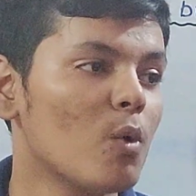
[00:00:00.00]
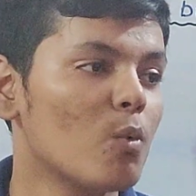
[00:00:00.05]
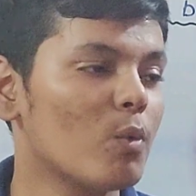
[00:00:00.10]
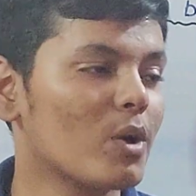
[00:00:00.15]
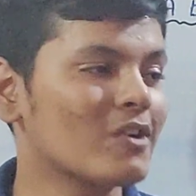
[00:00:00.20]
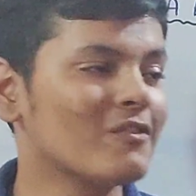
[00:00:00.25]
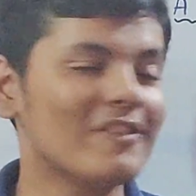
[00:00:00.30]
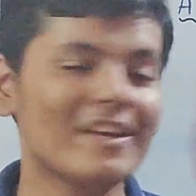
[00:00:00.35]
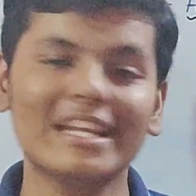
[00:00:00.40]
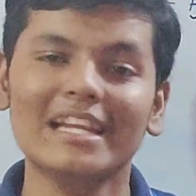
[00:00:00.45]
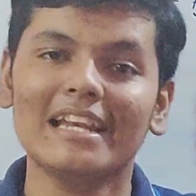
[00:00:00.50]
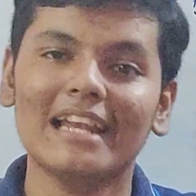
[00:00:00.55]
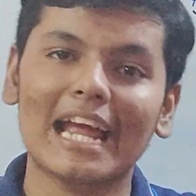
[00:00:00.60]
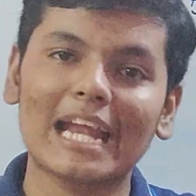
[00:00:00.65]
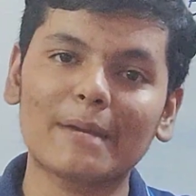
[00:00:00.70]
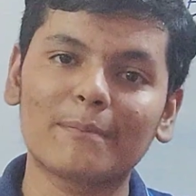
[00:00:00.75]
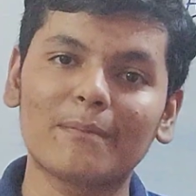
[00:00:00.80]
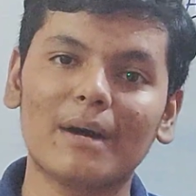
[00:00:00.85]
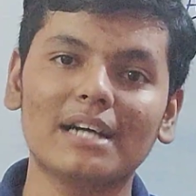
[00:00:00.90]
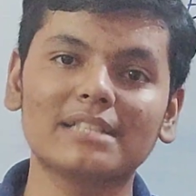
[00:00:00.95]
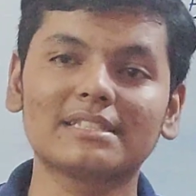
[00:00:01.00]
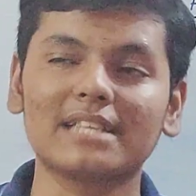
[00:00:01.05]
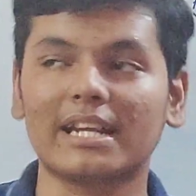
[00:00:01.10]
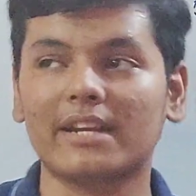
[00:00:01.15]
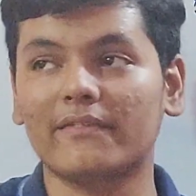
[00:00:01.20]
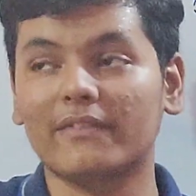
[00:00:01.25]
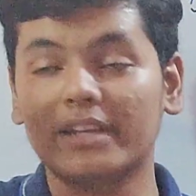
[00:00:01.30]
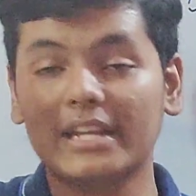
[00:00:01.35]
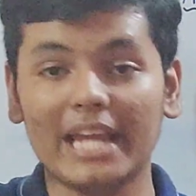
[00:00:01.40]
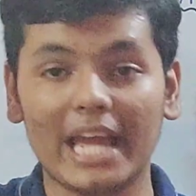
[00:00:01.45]
one very light mass
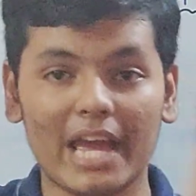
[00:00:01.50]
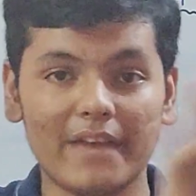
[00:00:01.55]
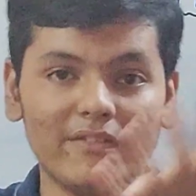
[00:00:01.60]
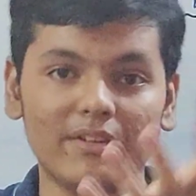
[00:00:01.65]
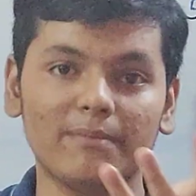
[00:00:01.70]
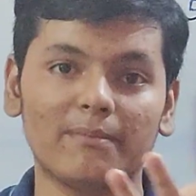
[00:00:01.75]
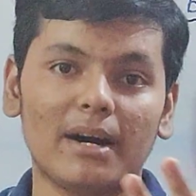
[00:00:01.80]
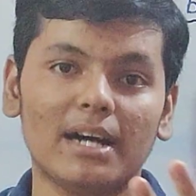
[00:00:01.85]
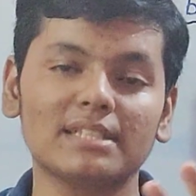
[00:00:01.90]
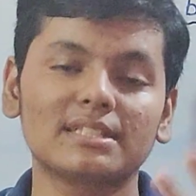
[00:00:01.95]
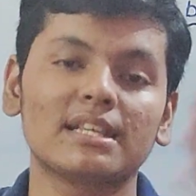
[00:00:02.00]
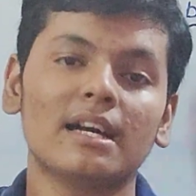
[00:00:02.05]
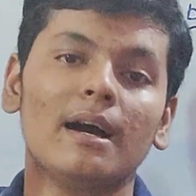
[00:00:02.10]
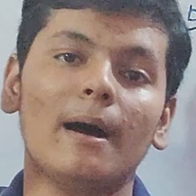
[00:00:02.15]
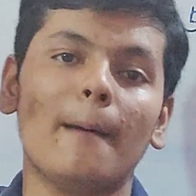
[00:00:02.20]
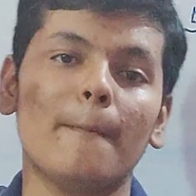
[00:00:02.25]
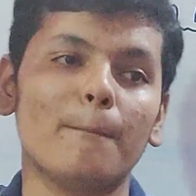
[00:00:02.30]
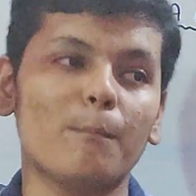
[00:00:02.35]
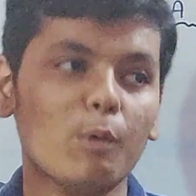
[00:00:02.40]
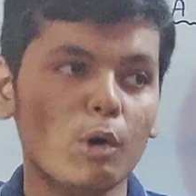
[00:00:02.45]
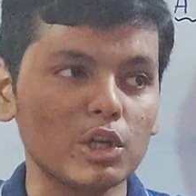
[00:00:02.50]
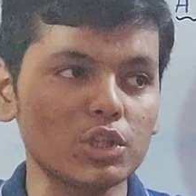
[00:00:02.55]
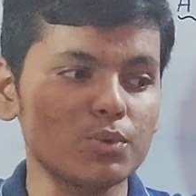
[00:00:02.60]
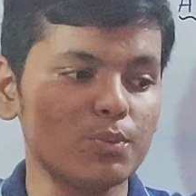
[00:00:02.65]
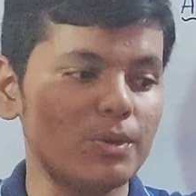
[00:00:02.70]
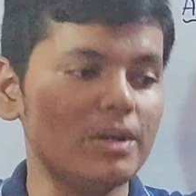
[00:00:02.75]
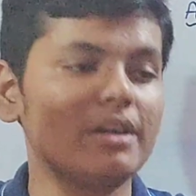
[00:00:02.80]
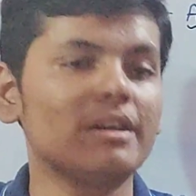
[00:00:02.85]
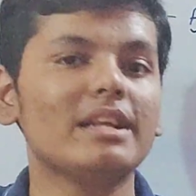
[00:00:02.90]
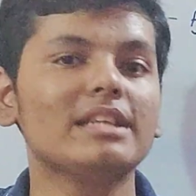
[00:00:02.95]
and a very heavy mass, both
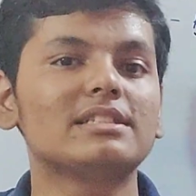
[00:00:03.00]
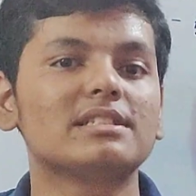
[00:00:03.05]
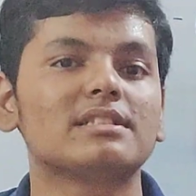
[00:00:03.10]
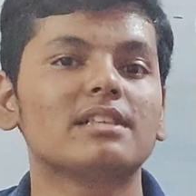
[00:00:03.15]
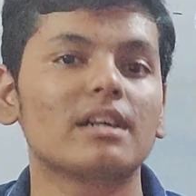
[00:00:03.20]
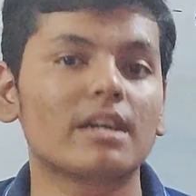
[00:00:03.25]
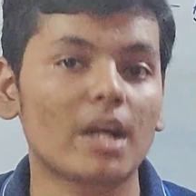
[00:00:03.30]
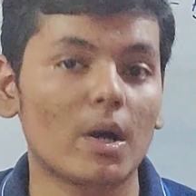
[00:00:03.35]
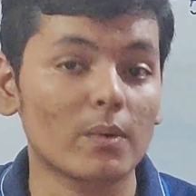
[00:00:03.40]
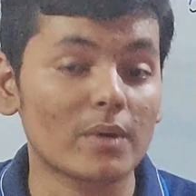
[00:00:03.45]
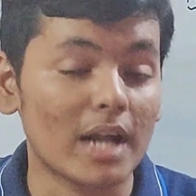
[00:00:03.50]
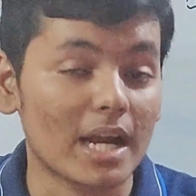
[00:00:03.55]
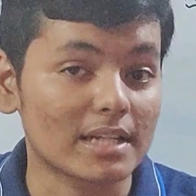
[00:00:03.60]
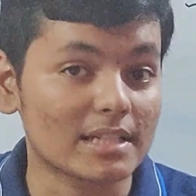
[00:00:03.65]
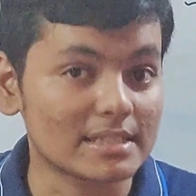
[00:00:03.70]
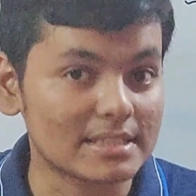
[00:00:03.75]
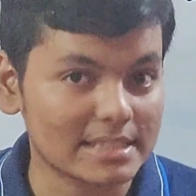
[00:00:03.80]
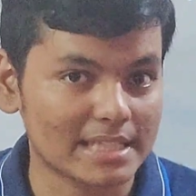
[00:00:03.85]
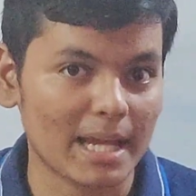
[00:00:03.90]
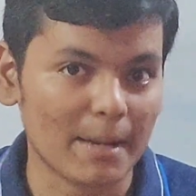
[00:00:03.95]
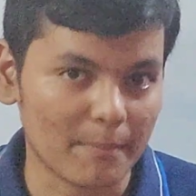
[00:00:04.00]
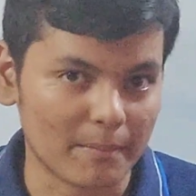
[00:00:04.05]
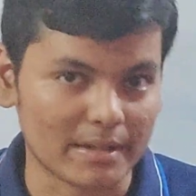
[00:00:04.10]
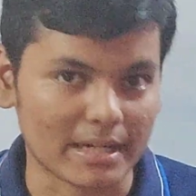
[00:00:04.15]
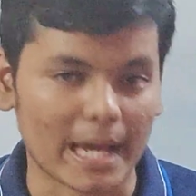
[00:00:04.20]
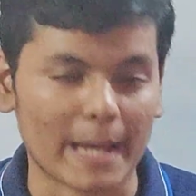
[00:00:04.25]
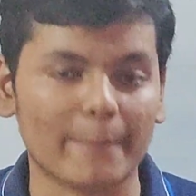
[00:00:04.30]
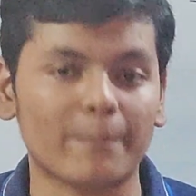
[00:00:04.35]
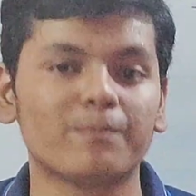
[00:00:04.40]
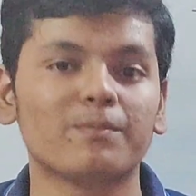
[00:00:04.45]
will reach the ground at the same
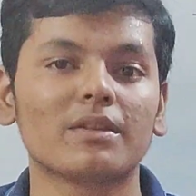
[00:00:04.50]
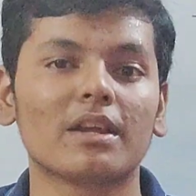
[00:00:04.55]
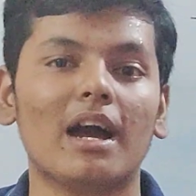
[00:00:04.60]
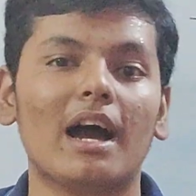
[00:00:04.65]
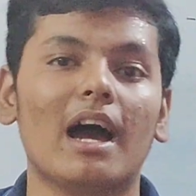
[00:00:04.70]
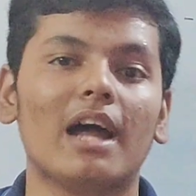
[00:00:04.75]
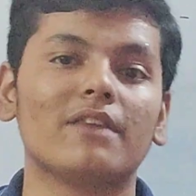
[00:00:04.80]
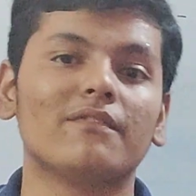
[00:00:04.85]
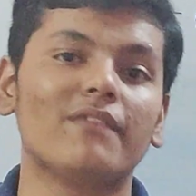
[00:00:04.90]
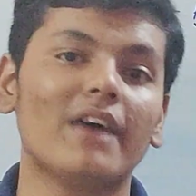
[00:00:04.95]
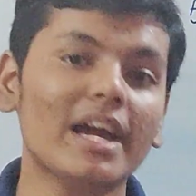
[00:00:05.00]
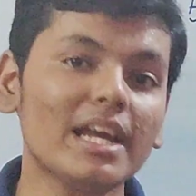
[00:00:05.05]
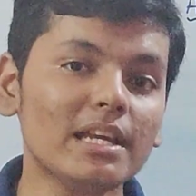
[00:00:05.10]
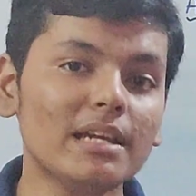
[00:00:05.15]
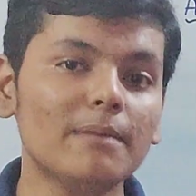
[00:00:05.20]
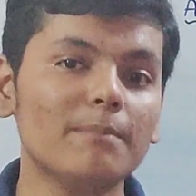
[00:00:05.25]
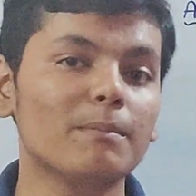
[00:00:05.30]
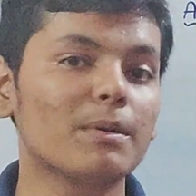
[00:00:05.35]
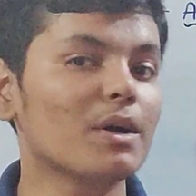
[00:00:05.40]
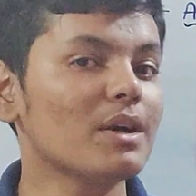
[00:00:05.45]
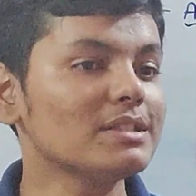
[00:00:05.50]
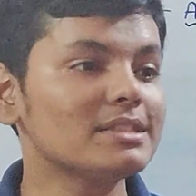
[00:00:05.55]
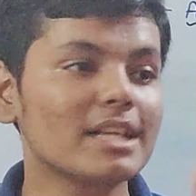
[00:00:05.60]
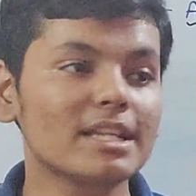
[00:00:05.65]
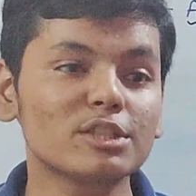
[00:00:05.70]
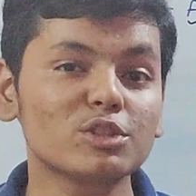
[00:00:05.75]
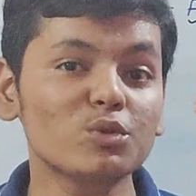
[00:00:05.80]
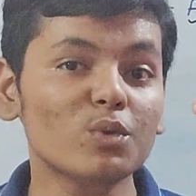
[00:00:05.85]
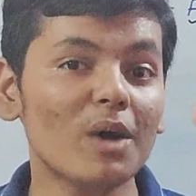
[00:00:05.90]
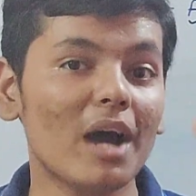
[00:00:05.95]
time. And why? Because there
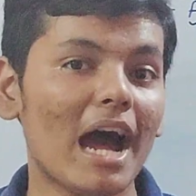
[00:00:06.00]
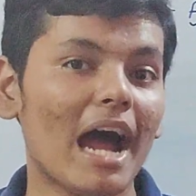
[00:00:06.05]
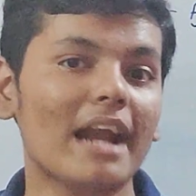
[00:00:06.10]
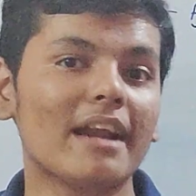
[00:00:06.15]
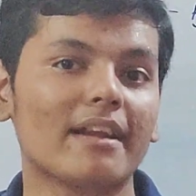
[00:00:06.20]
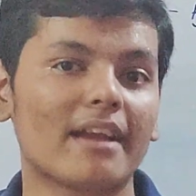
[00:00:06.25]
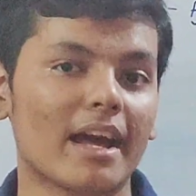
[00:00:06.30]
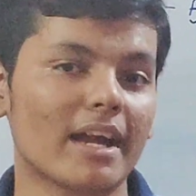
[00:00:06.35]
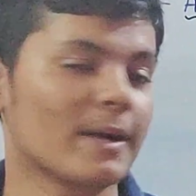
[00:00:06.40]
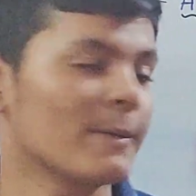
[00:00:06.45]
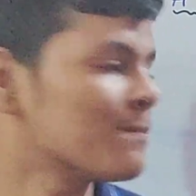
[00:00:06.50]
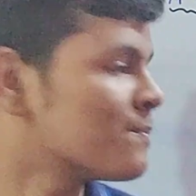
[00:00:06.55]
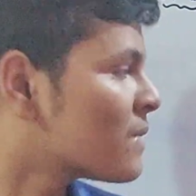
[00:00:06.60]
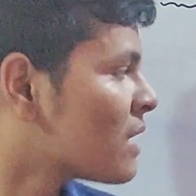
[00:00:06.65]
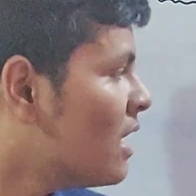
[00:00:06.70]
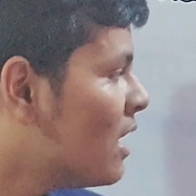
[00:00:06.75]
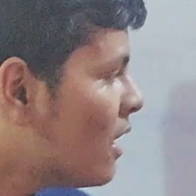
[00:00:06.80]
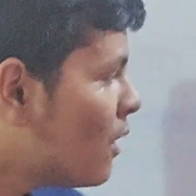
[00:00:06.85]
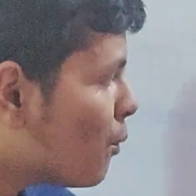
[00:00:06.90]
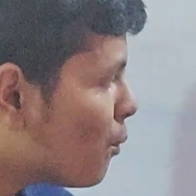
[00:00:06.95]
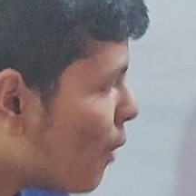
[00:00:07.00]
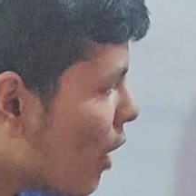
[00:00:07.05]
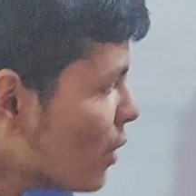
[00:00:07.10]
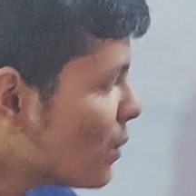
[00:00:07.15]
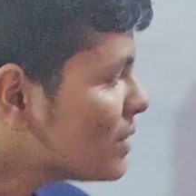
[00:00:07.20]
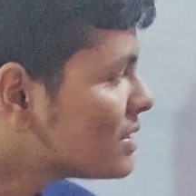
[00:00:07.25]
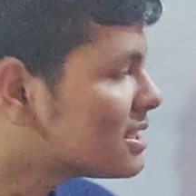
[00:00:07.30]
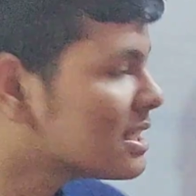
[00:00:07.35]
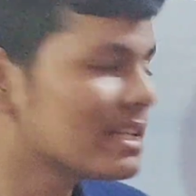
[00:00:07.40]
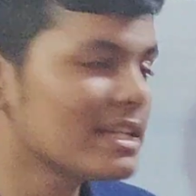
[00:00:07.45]
is no air drag.
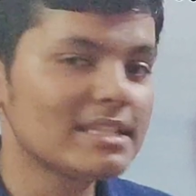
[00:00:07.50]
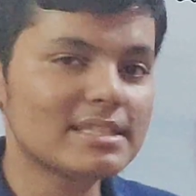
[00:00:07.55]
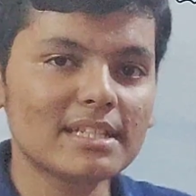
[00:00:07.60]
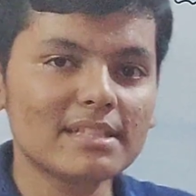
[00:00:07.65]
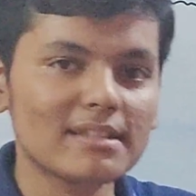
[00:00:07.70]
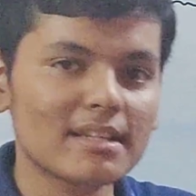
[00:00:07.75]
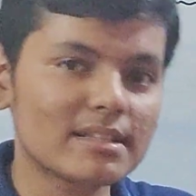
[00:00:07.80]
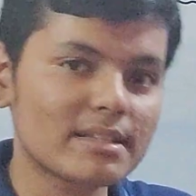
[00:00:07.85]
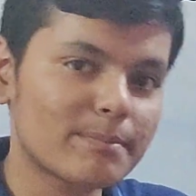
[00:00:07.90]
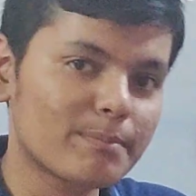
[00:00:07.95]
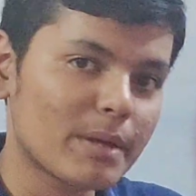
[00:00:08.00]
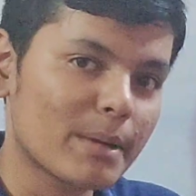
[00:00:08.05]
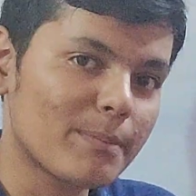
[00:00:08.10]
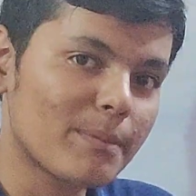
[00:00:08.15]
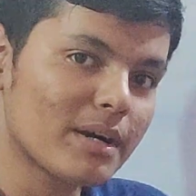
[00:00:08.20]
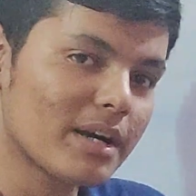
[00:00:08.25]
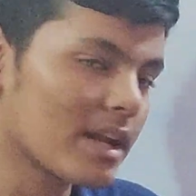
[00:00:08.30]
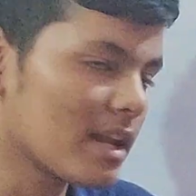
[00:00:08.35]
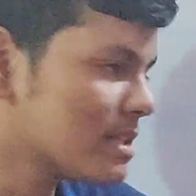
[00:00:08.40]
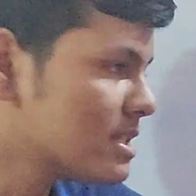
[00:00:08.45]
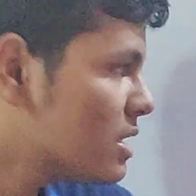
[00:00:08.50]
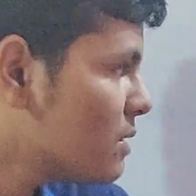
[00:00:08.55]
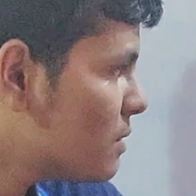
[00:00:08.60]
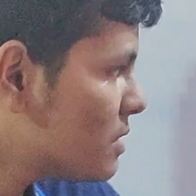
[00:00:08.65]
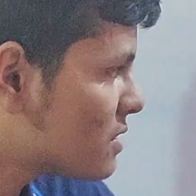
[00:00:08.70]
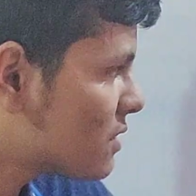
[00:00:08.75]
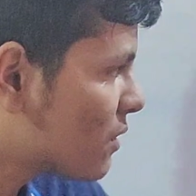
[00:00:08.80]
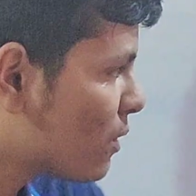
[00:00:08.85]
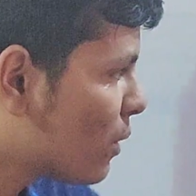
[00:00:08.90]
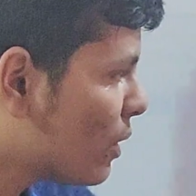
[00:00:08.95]
What was the reason that the paper currency
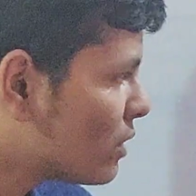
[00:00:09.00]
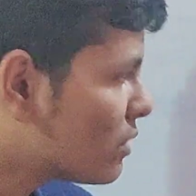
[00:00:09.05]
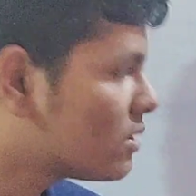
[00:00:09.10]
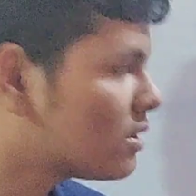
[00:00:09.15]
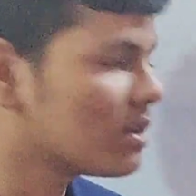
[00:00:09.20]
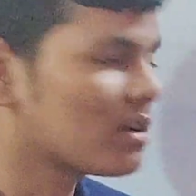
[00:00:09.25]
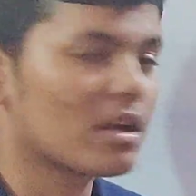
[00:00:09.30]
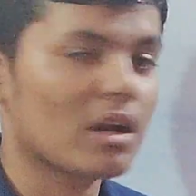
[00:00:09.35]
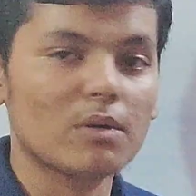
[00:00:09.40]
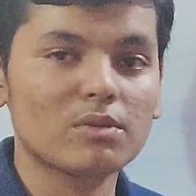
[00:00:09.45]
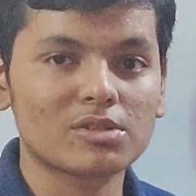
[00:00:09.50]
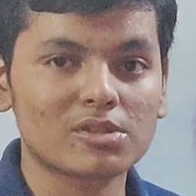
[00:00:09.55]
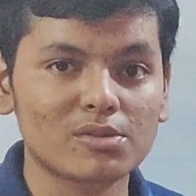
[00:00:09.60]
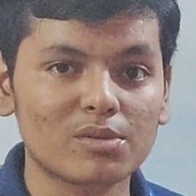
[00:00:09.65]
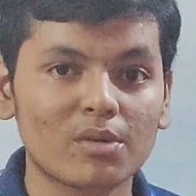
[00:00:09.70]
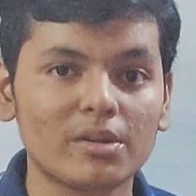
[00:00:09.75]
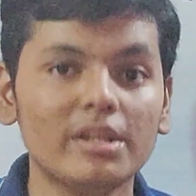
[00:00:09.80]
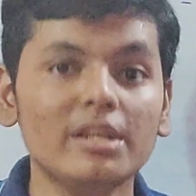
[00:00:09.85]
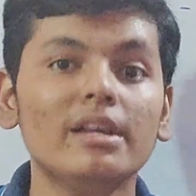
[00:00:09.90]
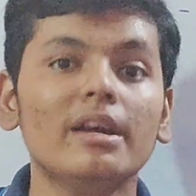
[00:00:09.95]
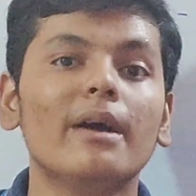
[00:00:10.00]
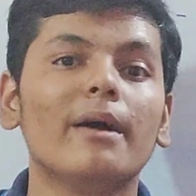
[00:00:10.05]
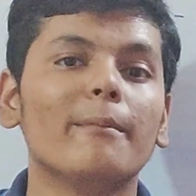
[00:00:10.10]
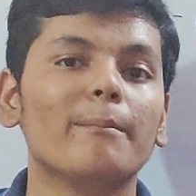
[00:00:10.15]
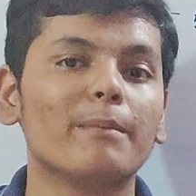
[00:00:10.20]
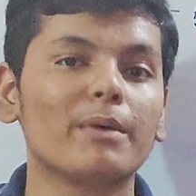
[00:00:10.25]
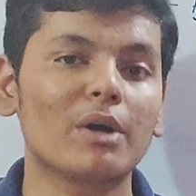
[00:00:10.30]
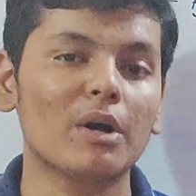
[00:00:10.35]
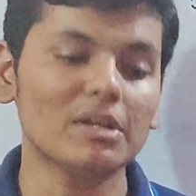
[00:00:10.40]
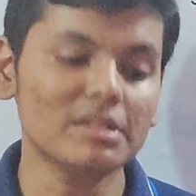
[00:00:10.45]
was going to the ground slowly?
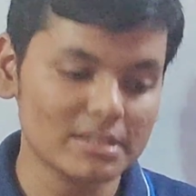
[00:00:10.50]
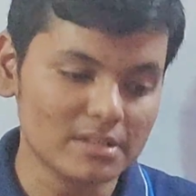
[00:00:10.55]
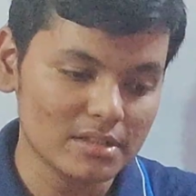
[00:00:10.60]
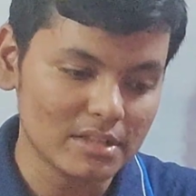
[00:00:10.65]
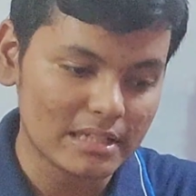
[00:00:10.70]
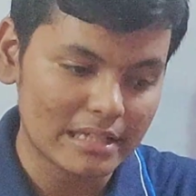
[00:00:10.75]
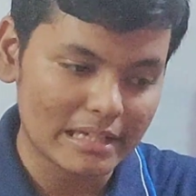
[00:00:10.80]
Because